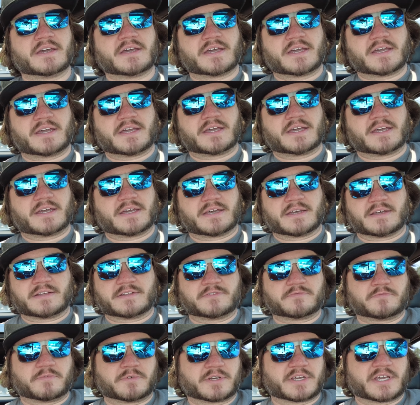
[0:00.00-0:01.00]

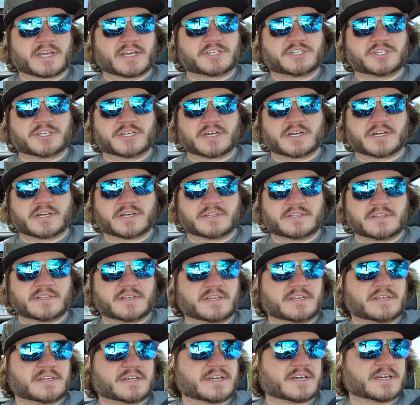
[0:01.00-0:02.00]
and we'll catch you on
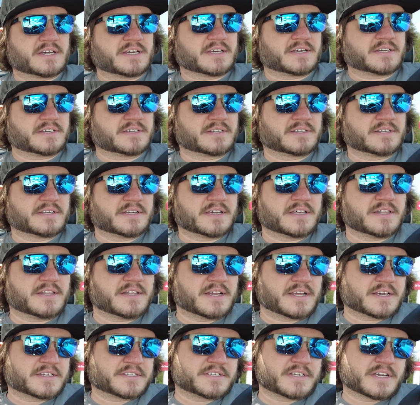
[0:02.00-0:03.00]
in the
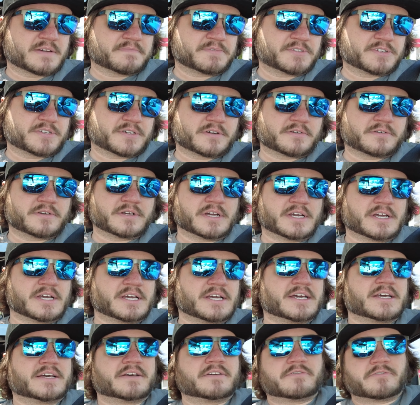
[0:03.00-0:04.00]
next episode.
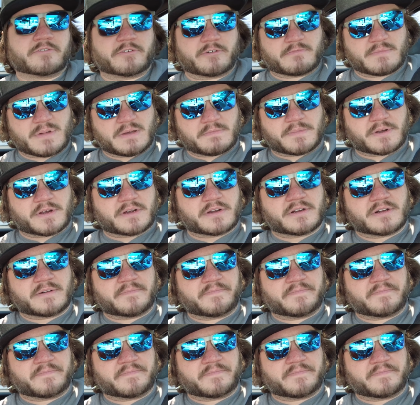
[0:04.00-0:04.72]
Remember,